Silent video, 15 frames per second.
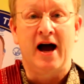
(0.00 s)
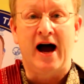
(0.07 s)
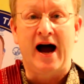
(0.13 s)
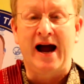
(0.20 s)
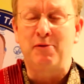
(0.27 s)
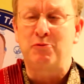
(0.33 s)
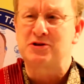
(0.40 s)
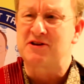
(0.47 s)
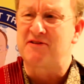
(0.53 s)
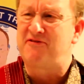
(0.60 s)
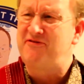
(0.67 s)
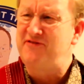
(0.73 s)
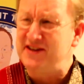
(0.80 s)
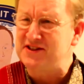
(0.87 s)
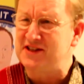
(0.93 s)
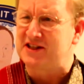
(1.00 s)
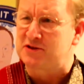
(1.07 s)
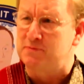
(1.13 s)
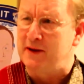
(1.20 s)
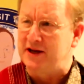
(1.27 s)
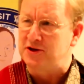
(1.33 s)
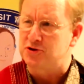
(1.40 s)
I was a physics
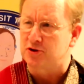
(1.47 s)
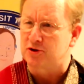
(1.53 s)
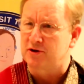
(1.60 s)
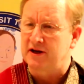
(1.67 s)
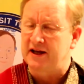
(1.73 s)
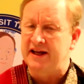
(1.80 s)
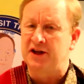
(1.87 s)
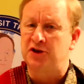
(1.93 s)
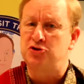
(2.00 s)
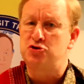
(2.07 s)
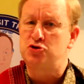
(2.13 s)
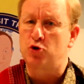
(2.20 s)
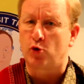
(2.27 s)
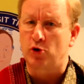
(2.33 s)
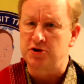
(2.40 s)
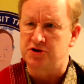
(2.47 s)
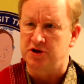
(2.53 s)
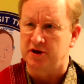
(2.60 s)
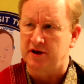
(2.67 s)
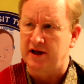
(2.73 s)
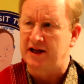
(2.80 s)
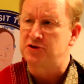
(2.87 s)
major in Georgia,
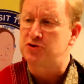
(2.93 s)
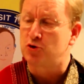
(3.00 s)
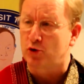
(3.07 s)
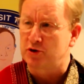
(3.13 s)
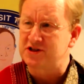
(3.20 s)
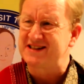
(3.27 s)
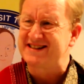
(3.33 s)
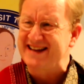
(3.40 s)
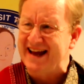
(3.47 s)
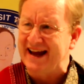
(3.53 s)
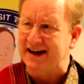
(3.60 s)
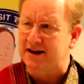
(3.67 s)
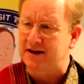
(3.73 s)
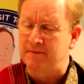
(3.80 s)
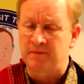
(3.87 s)
at Georgia Tech.